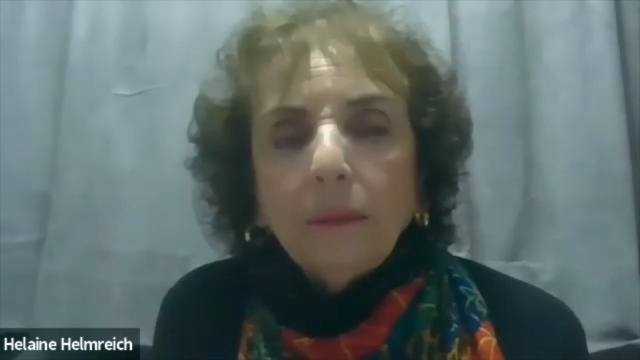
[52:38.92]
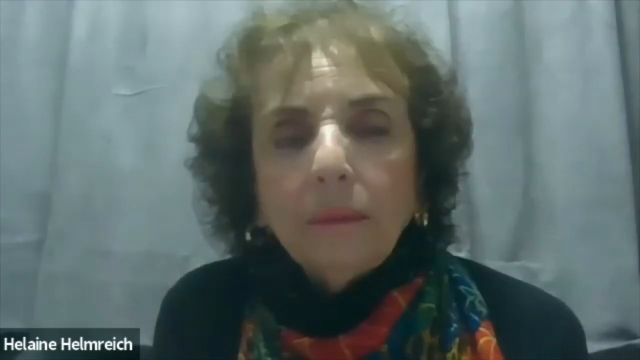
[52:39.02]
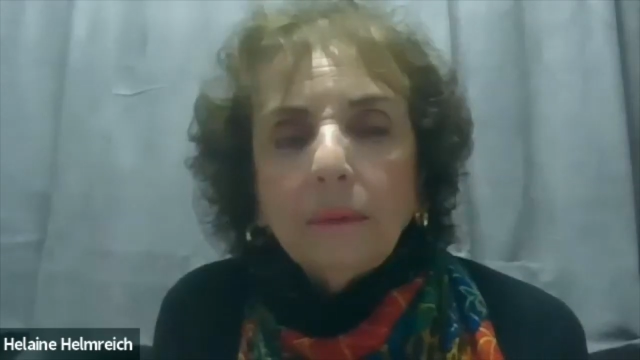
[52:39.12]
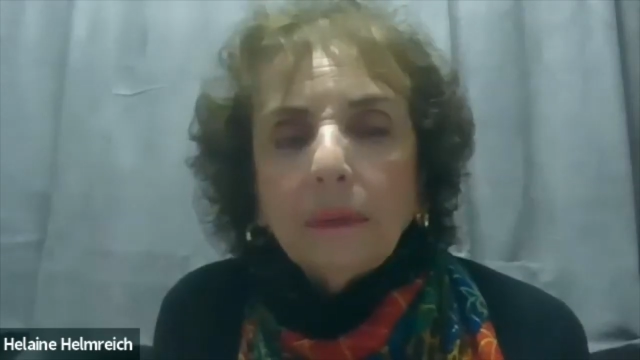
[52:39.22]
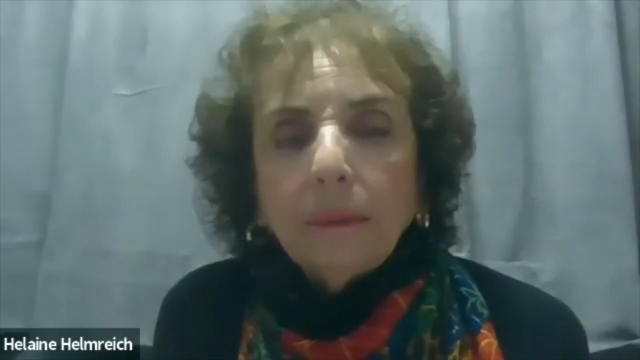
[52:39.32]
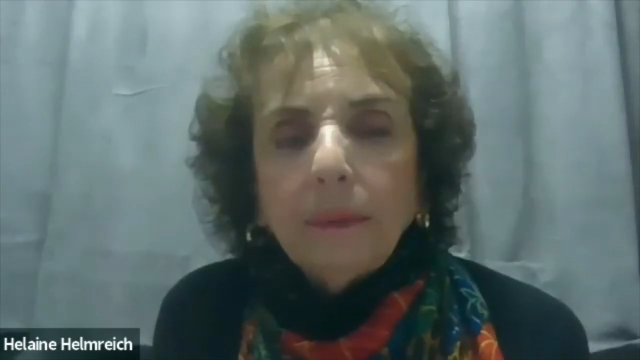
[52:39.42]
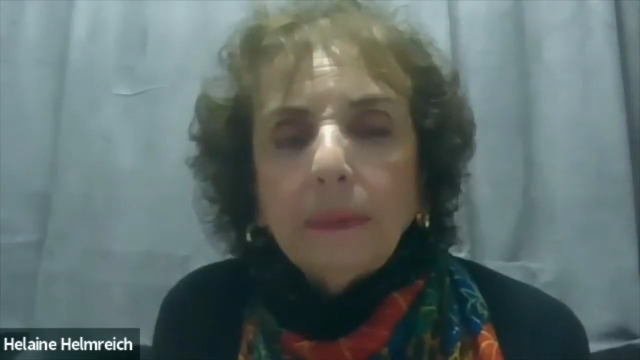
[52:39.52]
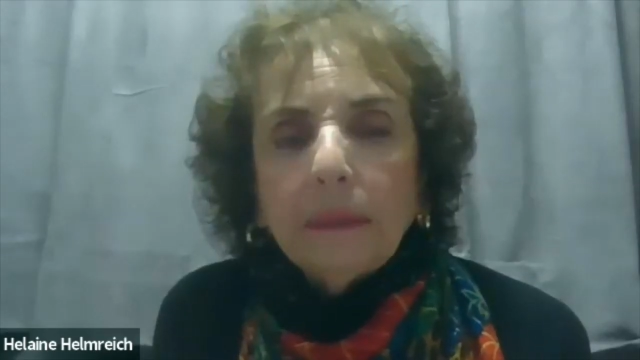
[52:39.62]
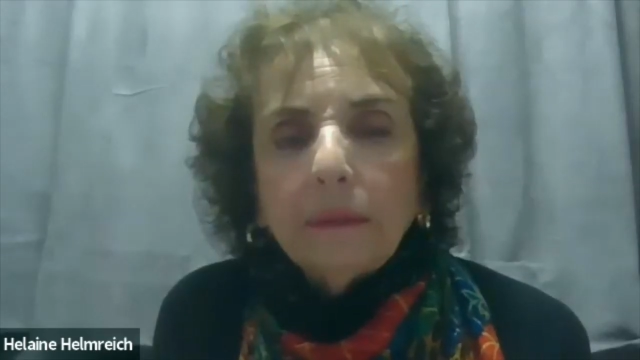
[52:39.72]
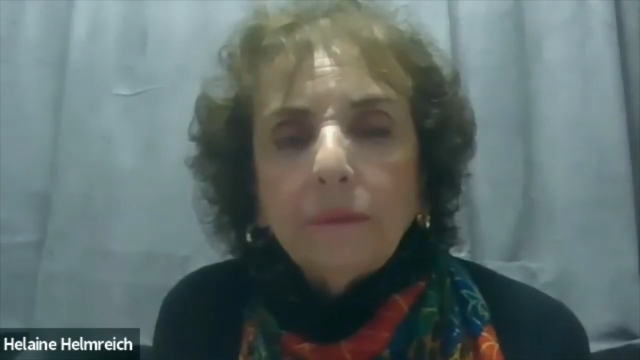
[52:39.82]
don't think
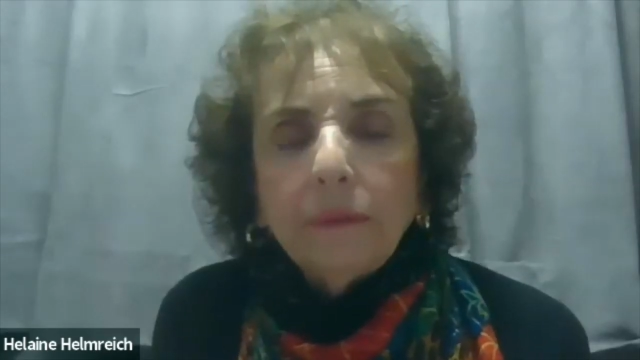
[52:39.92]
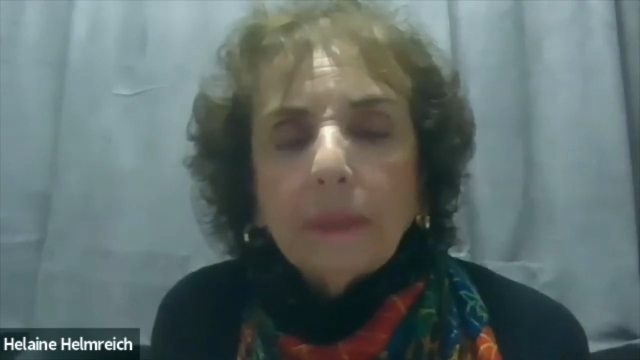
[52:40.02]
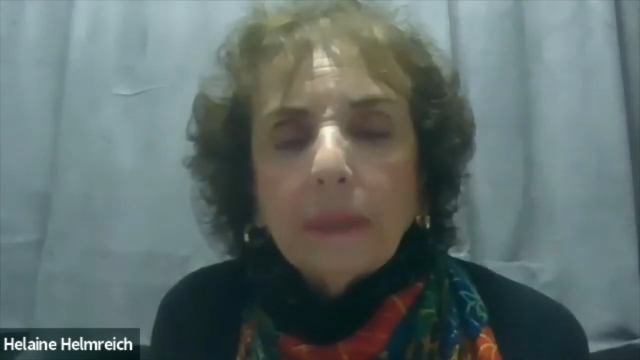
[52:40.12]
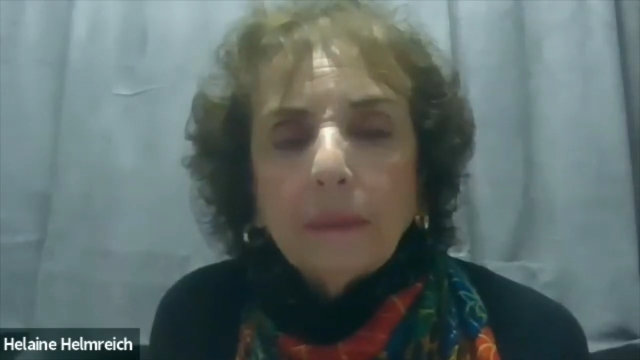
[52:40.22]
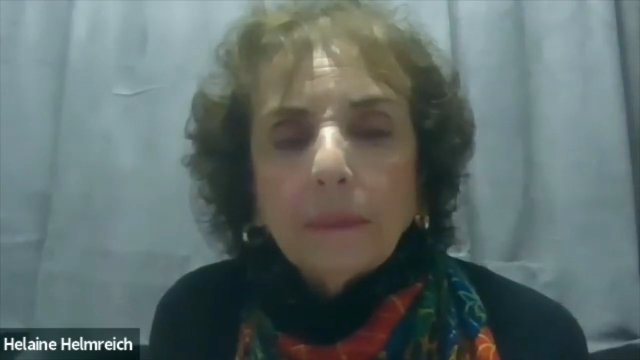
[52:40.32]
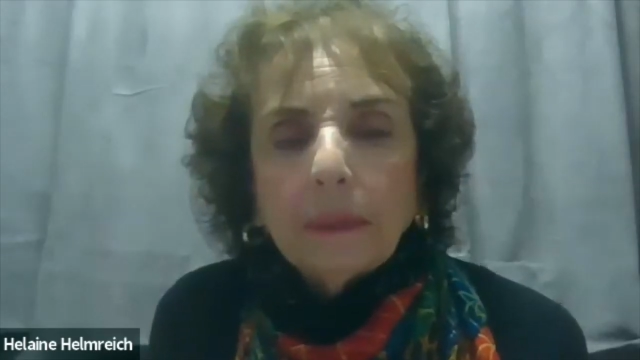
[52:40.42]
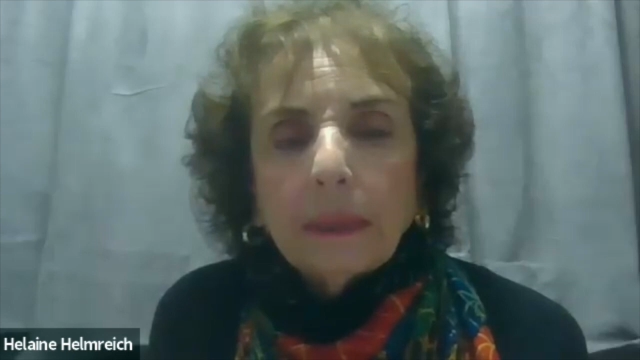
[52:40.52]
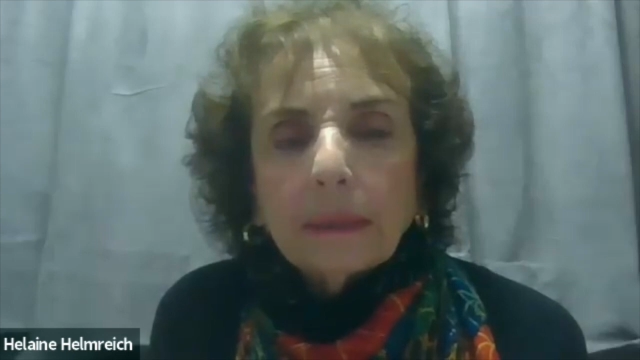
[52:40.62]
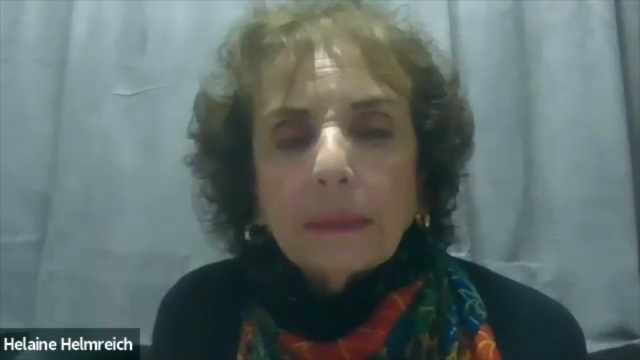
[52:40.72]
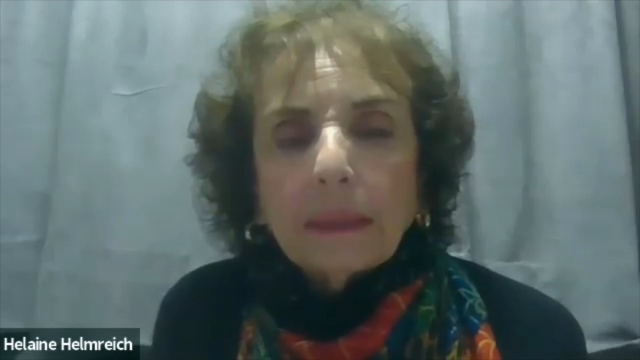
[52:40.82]
we interviewed anyone like